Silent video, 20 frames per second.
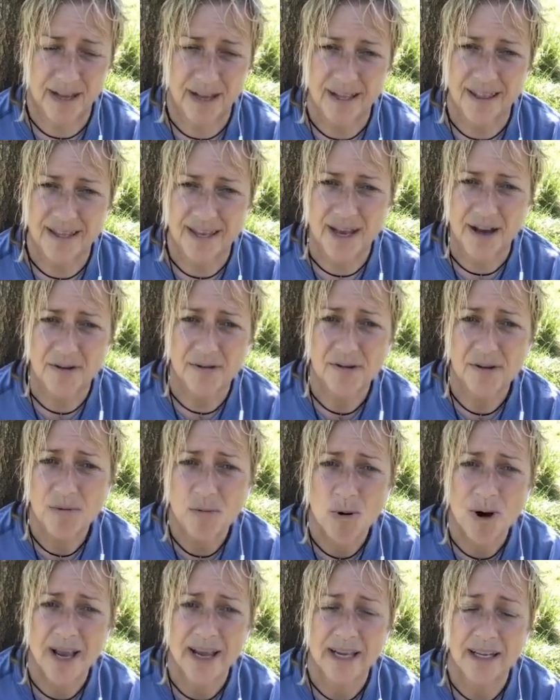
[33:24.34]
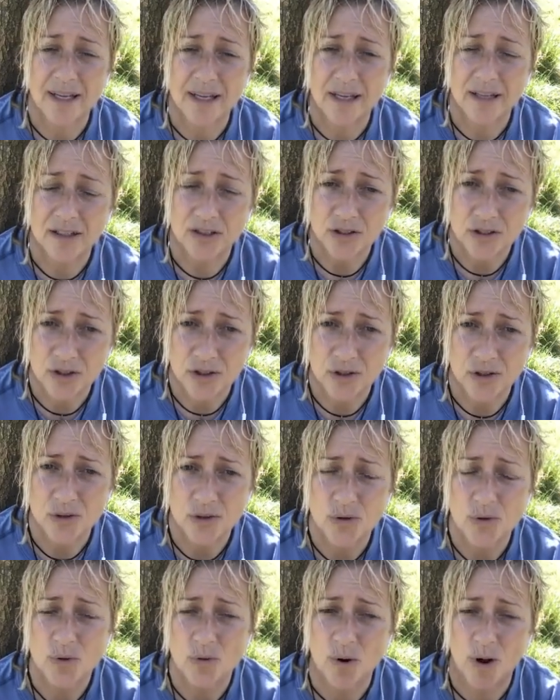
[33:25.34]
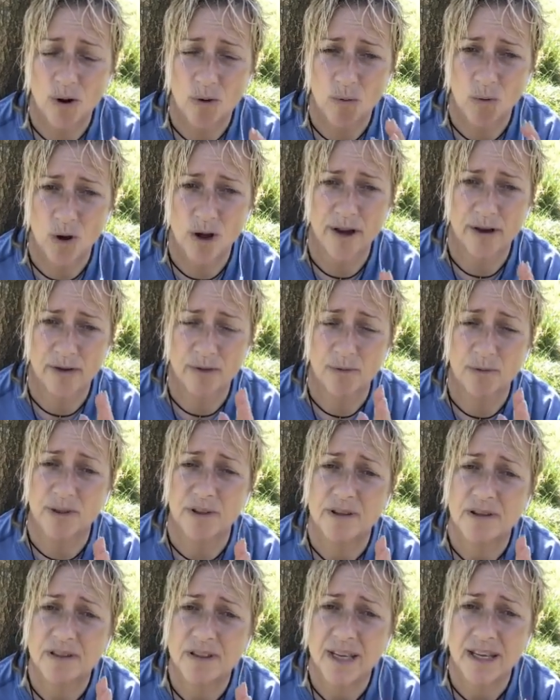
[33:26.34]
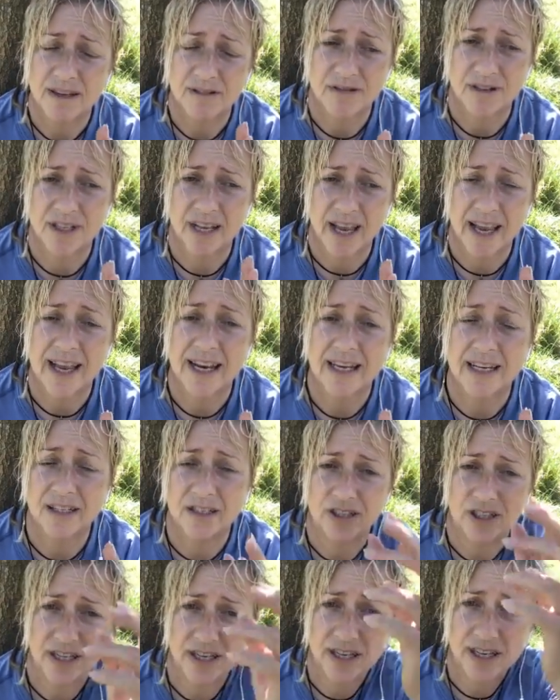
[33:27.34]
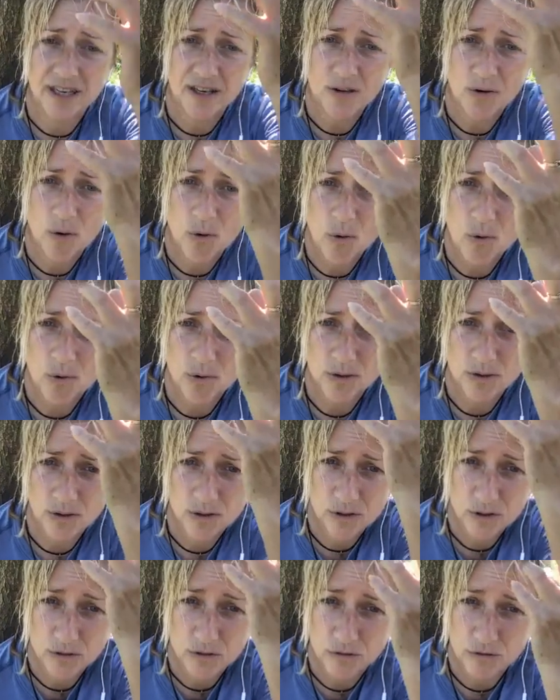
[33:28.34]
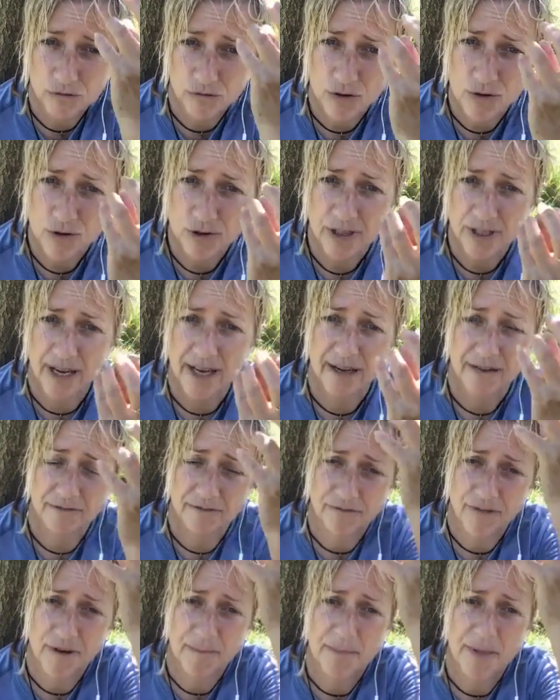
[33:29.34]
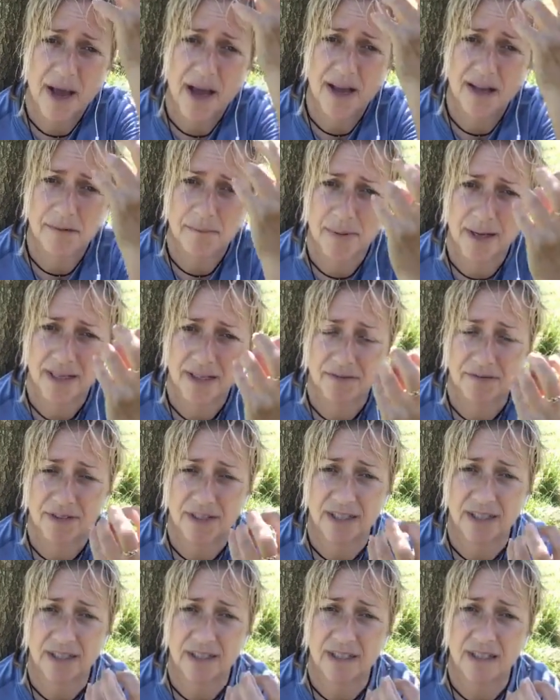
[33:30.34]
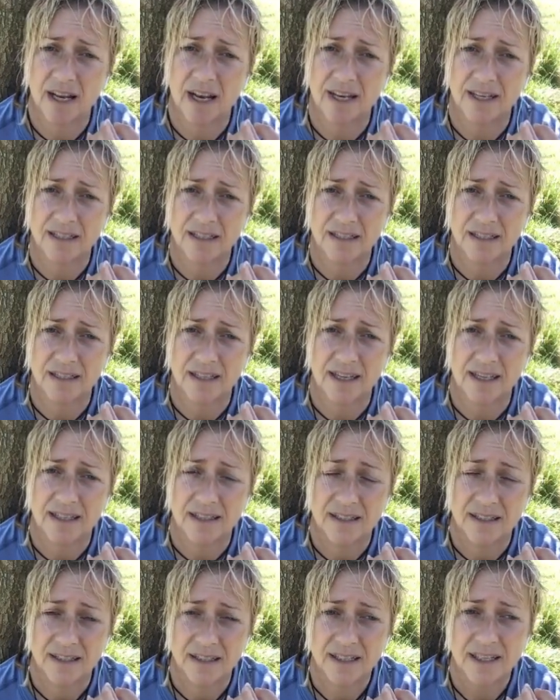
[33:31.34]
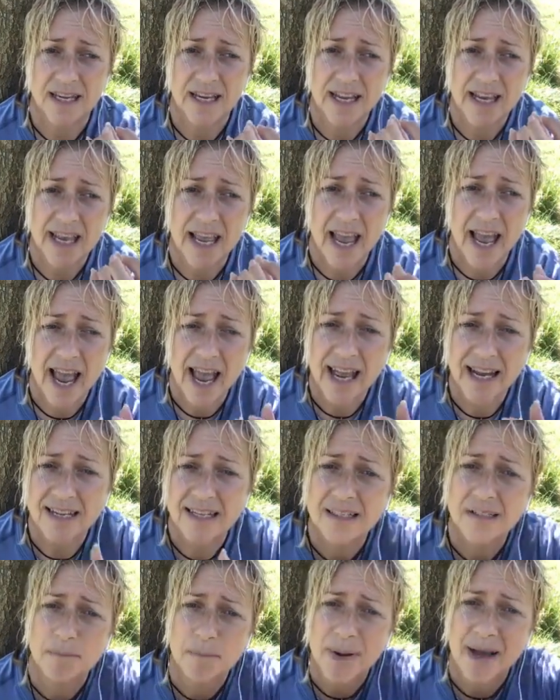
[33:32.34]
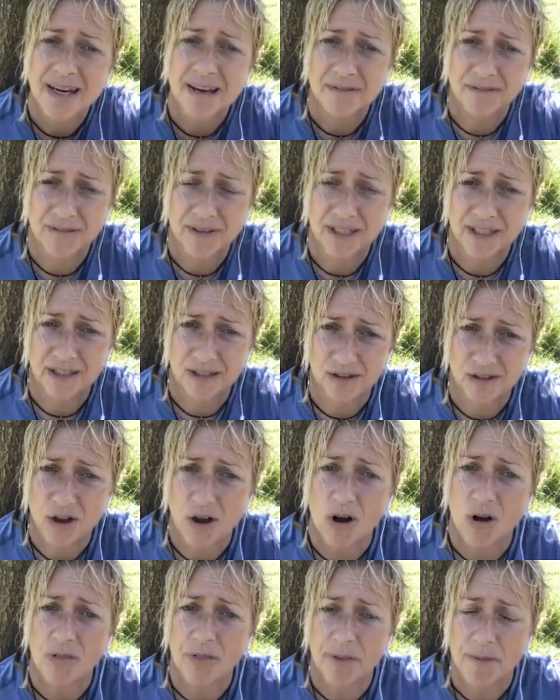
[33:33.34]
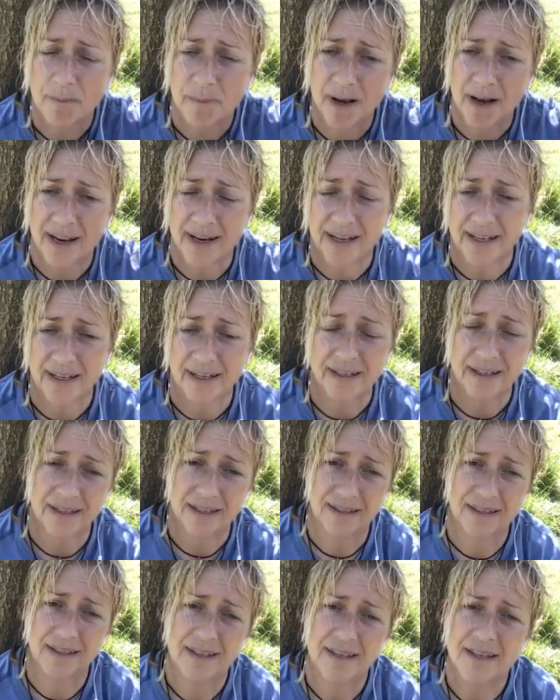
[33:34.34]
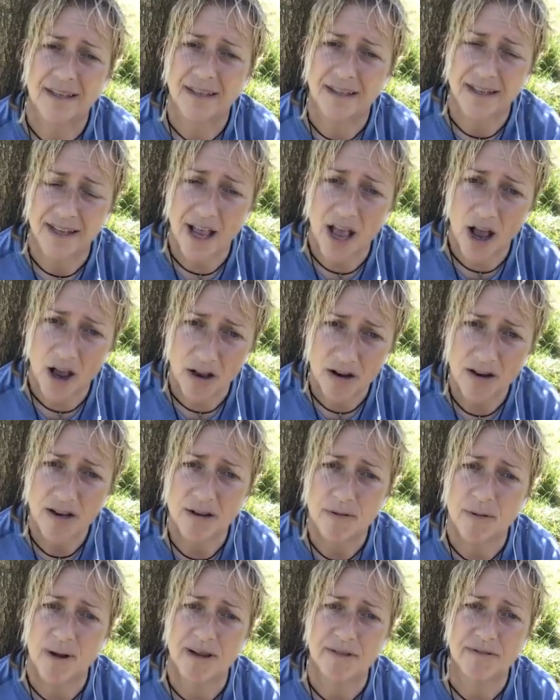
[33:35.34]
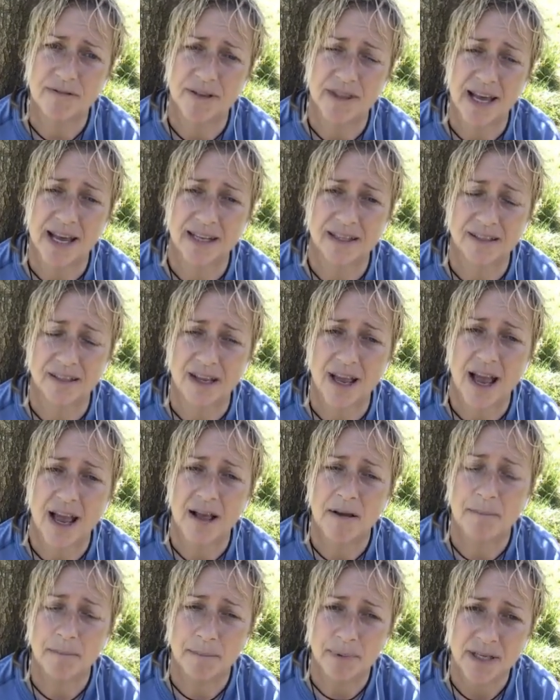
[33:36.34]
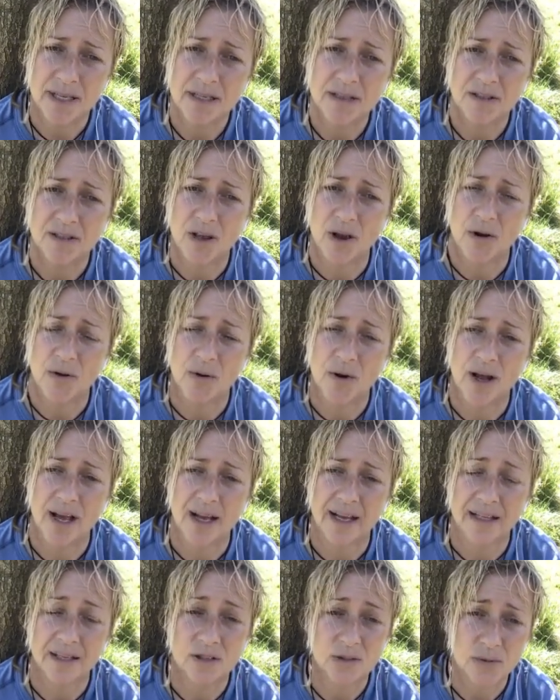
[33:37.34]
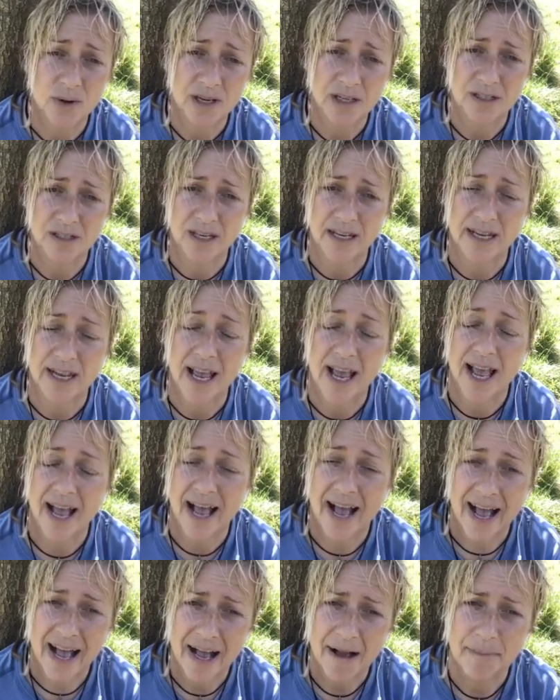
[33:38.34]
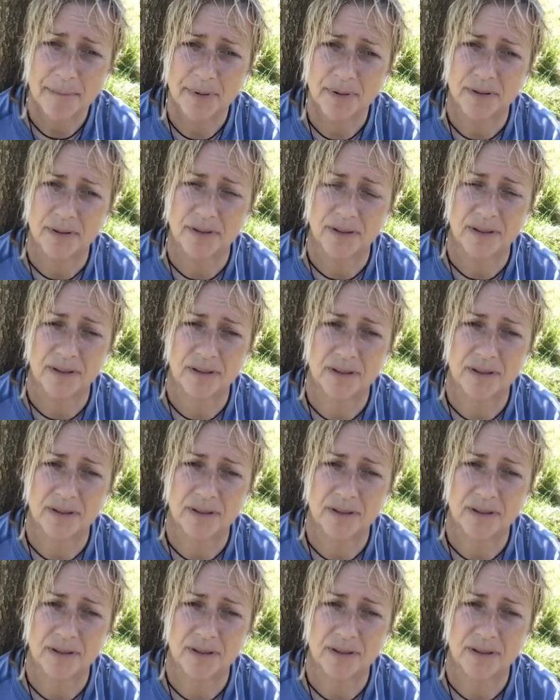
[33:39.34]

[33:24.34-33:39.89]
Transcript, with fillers: And the only way to work with the sacred energy in order to draw down from the unmanifested light state and manifest on the planet. The only way for that to be so and to actually happen